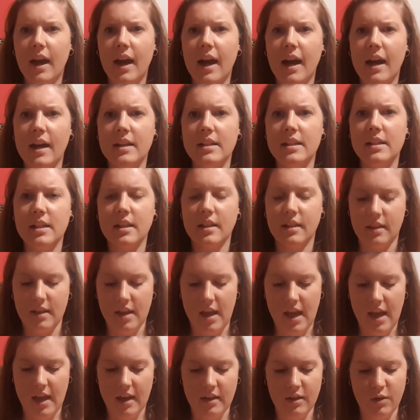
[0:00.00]
And
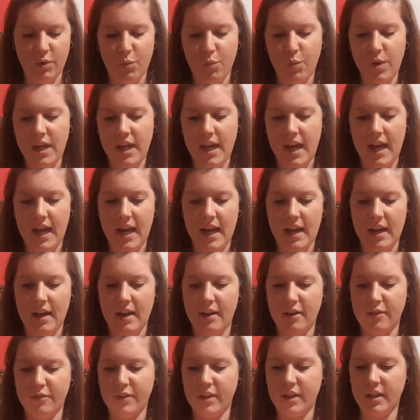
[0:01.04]
then we
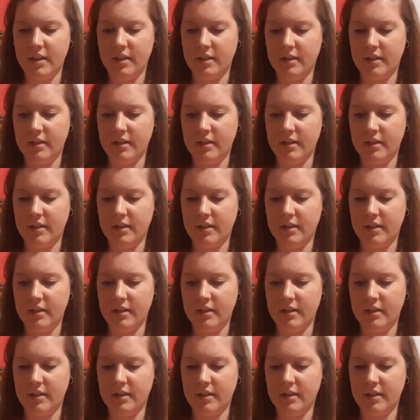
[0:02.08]
have